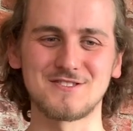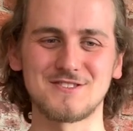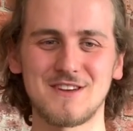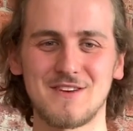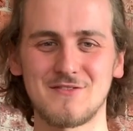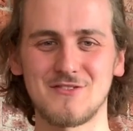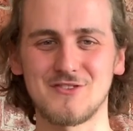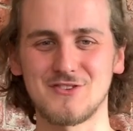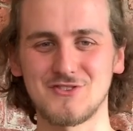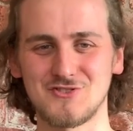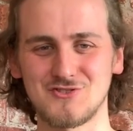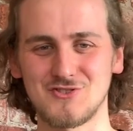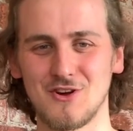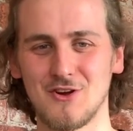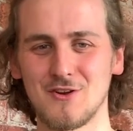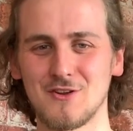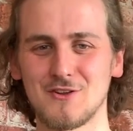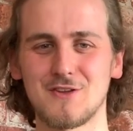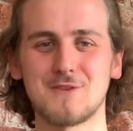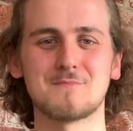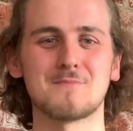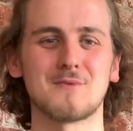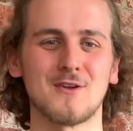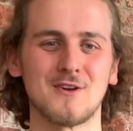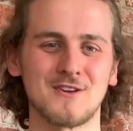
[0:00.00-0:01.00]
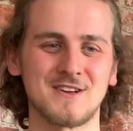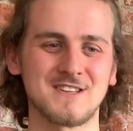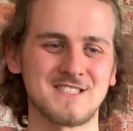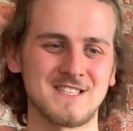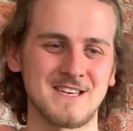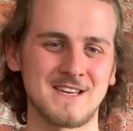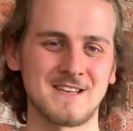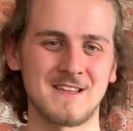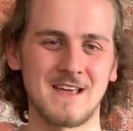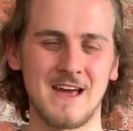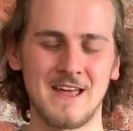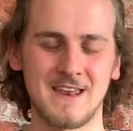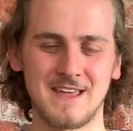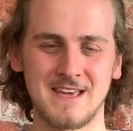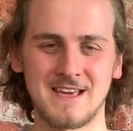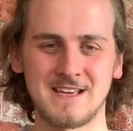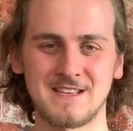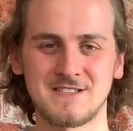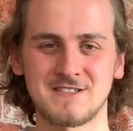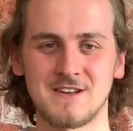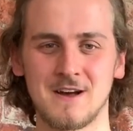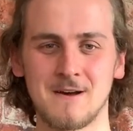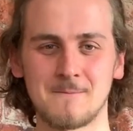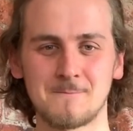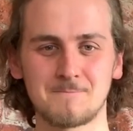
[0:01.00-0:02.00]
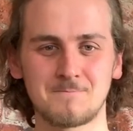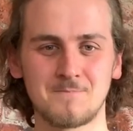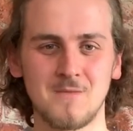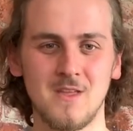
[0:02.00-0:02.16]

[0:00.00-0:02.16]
You have the controller, you plug it in, and it heats up.